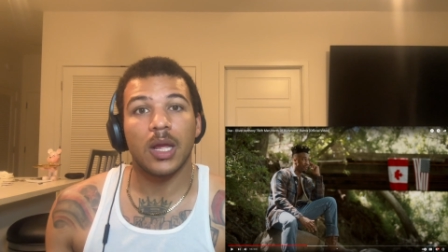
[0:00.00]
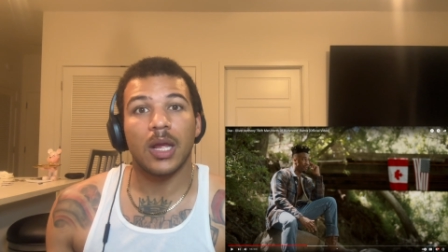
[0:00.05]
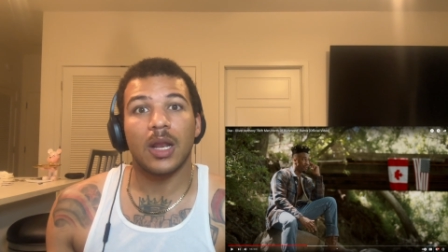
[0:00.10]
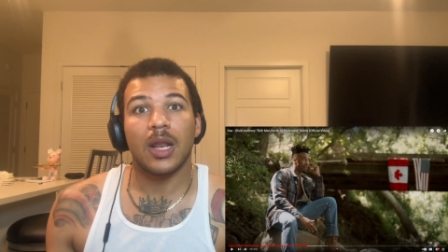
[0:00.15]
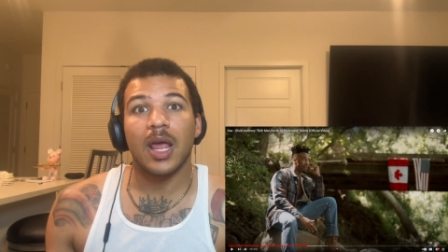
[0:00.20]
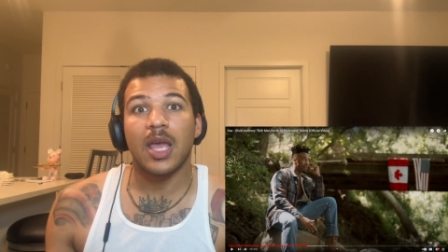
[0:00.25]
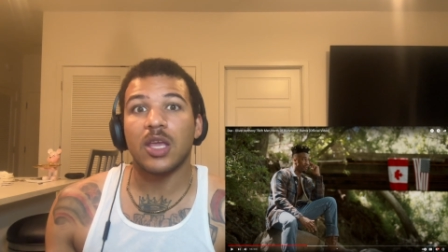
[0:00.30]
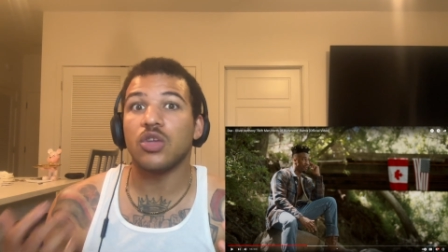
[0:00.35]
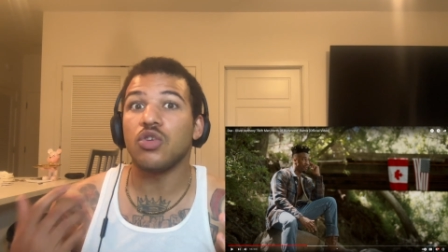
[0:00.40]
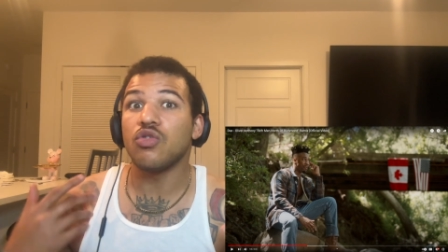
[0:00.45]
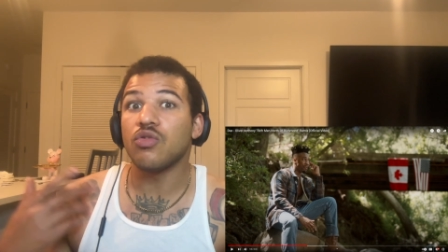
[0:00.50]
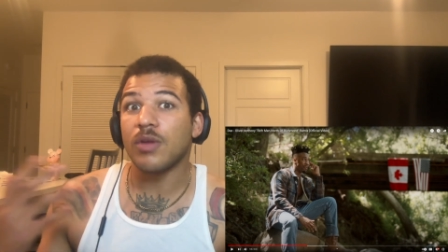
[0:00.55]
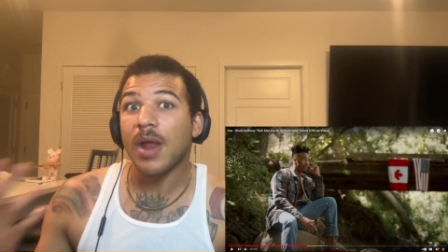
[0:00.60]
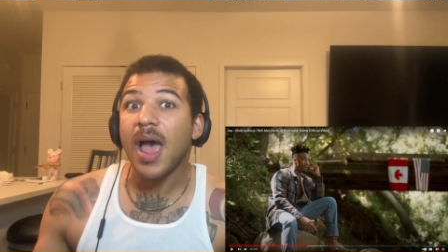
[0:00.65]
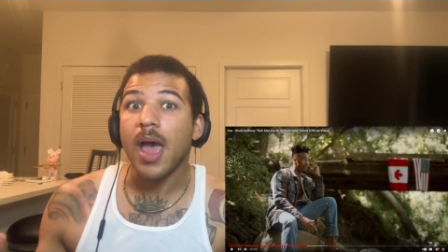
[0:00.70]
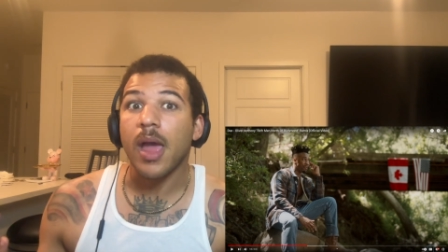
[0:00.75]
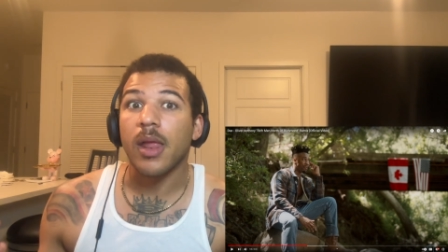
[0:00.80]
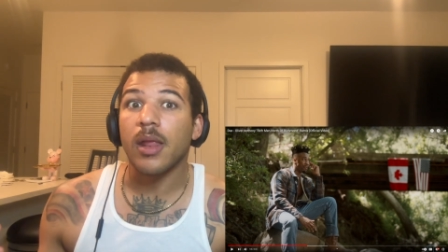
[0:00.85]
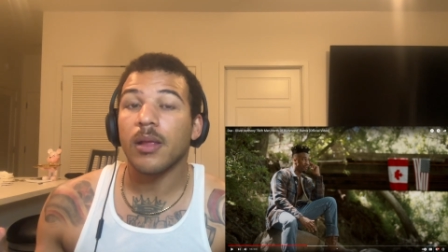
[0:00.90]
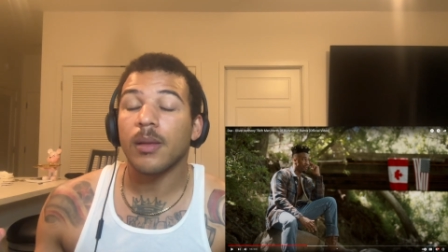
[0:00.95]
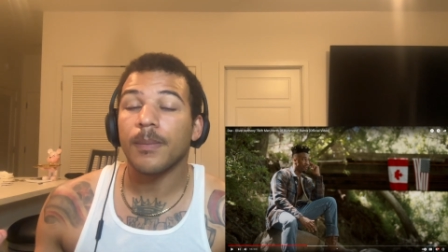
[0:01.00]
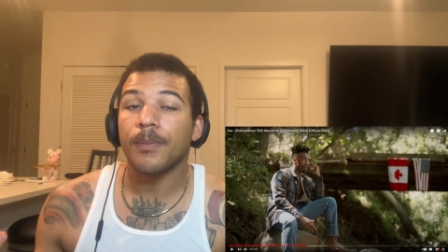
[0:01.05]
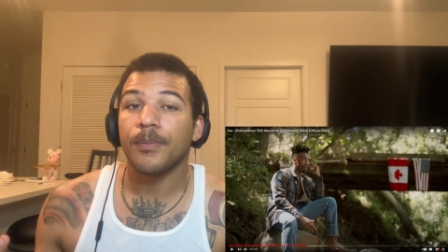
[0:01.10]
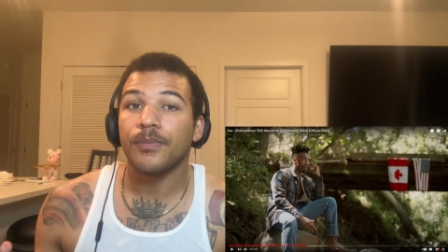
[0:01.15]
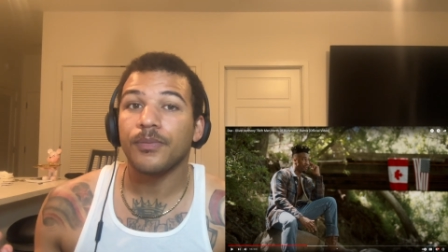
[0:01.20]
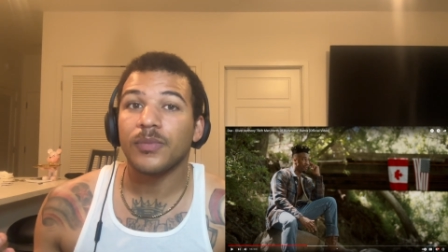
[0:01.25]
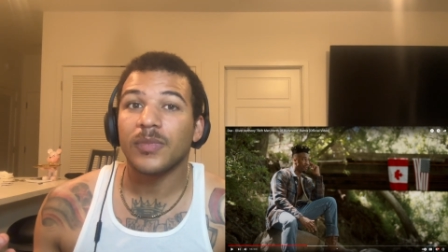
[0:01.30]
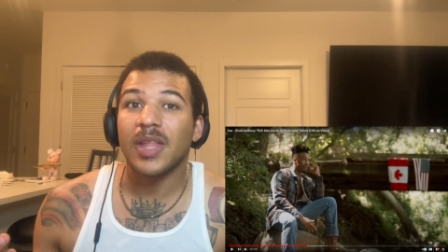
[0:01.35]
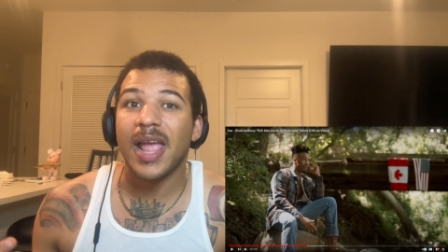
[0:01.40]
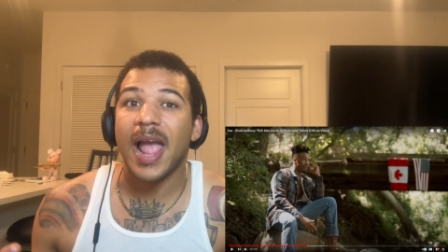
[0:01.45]
Like, you're not.
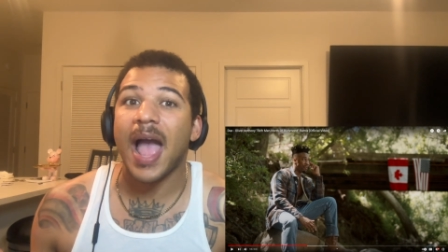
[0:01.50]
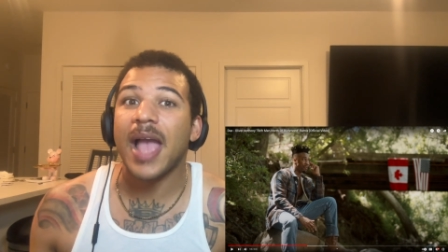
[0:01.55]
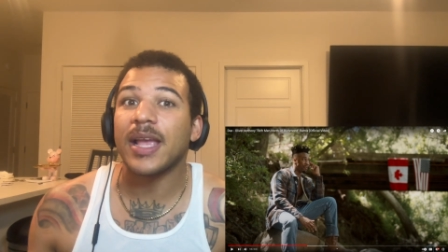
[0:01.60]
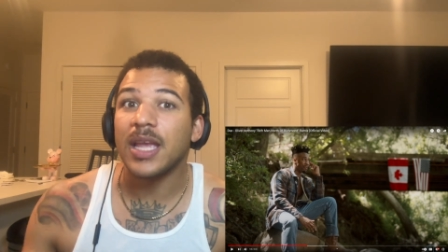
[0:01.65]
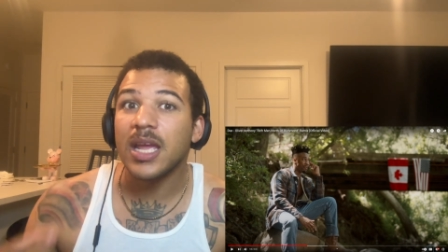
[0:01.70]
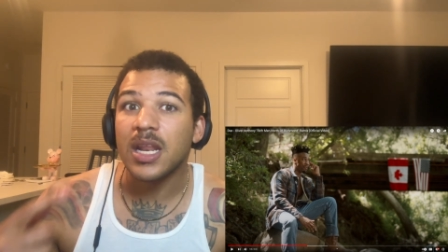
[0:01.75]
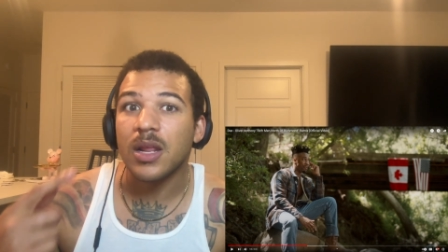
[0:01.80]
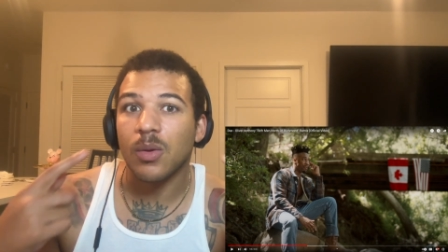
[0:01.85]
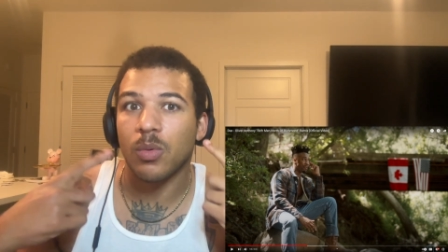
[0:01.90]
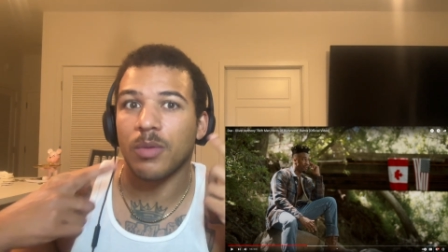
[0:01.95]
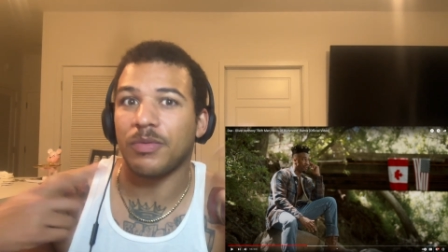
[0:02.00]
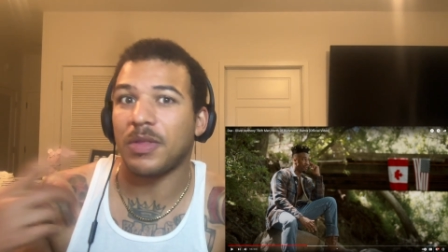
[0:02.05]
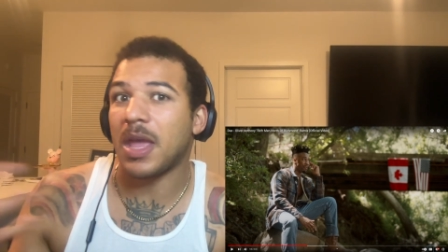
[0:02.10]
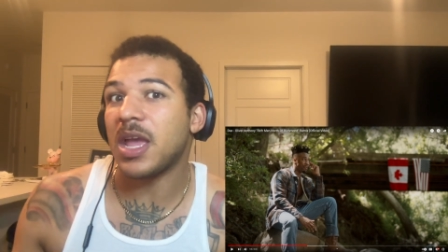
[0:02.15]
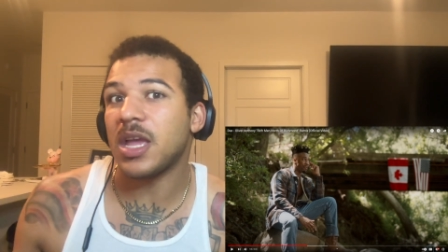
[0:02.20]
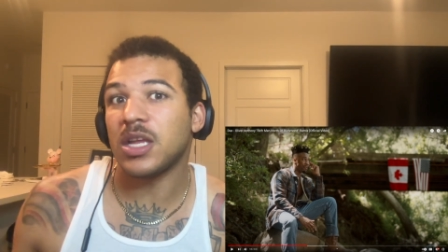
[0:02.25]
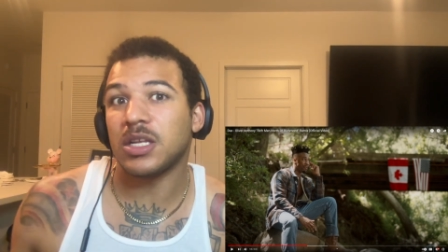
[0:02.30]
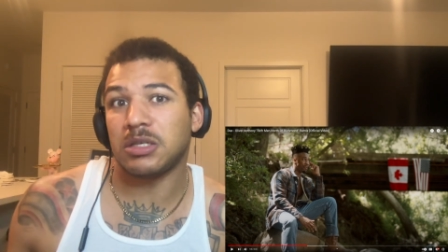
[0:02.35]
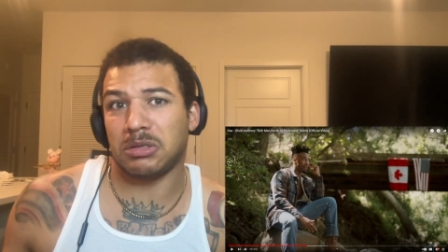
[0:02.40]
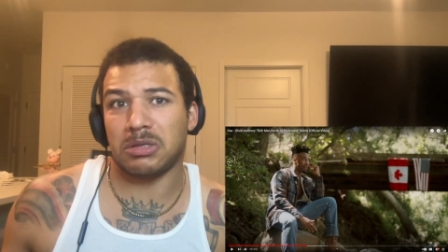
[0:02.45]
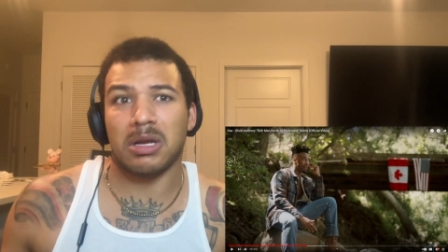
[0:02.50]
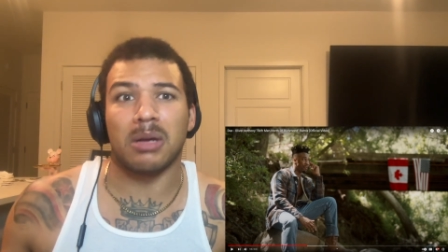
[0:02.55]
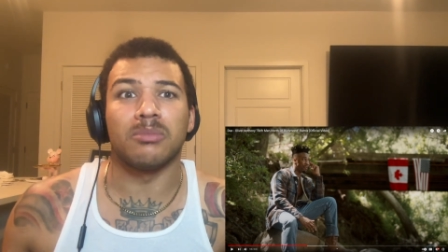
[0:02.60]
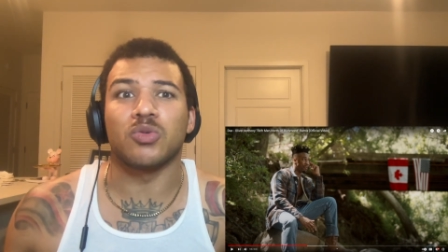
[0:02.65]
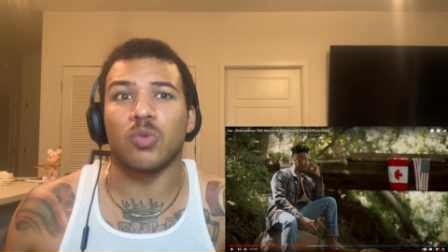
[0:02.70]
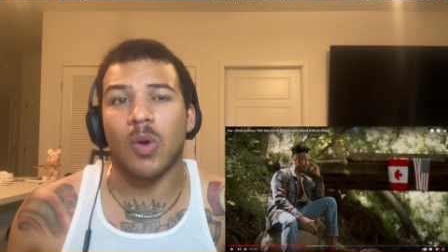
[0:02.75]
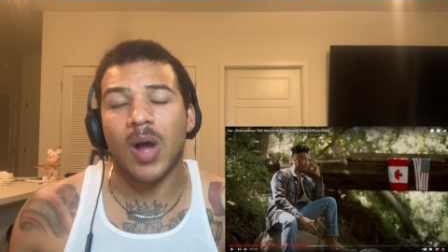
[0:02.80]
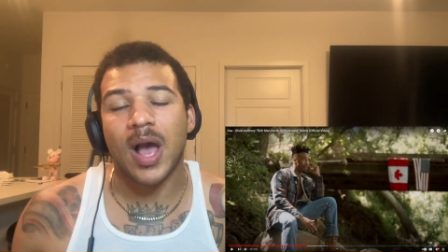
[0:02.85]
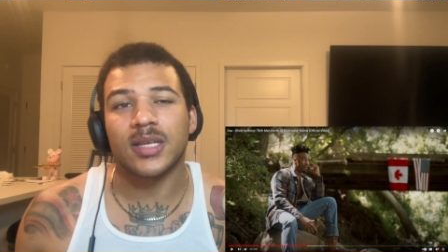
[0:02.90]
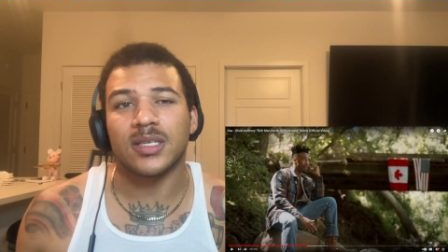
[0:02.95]
Like, I get it, with the age comes
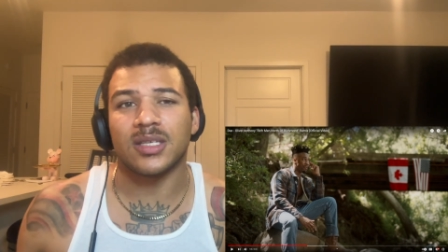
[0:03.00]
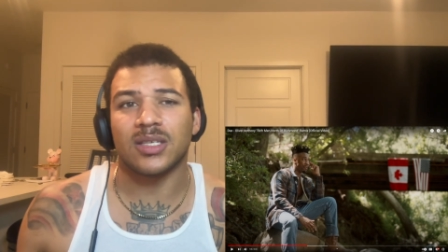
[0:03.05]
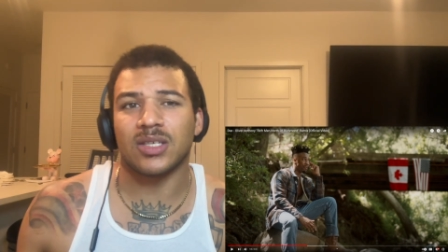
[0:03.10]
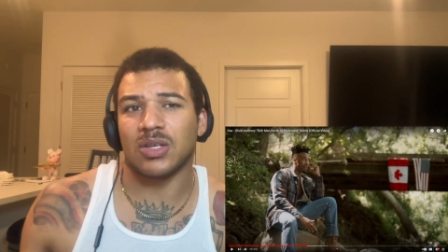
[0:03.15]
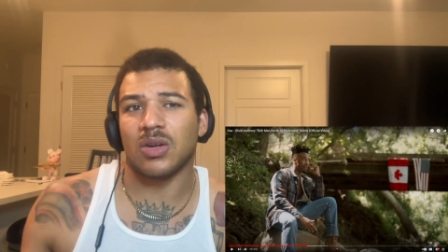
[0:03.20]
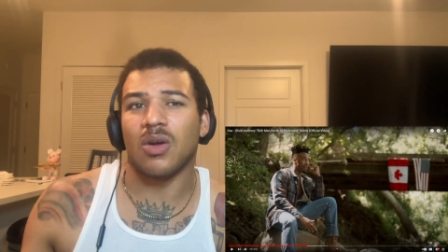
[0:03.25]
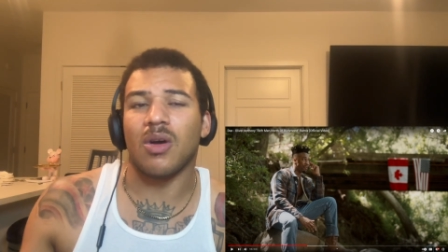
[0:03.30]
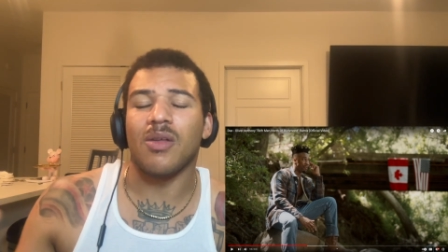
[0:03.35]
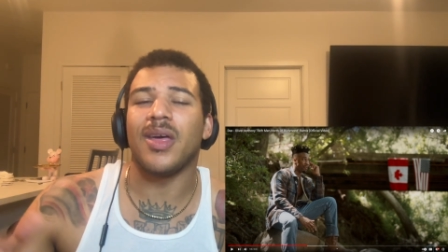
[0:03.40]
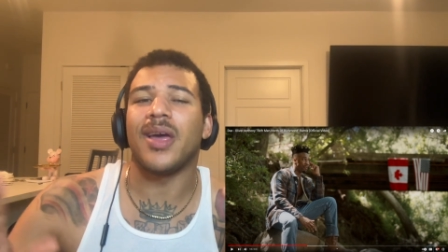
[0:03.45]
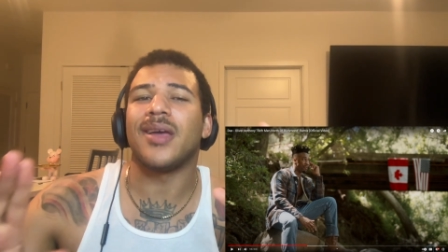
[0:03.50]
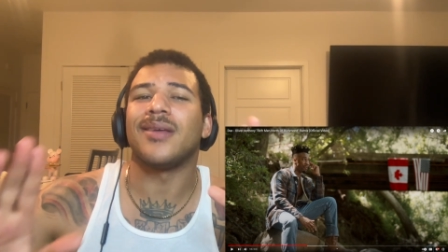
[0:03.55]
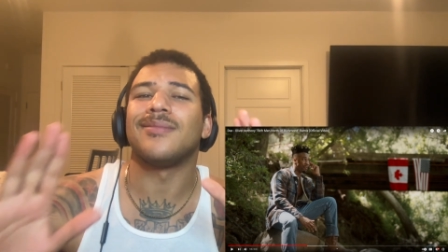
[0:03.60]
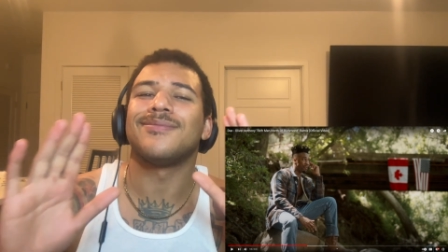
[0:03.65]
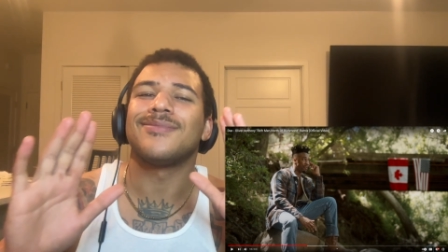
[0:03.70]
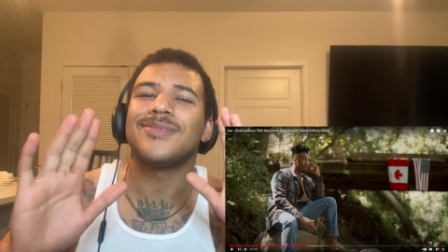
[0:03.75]
wiseness and all that.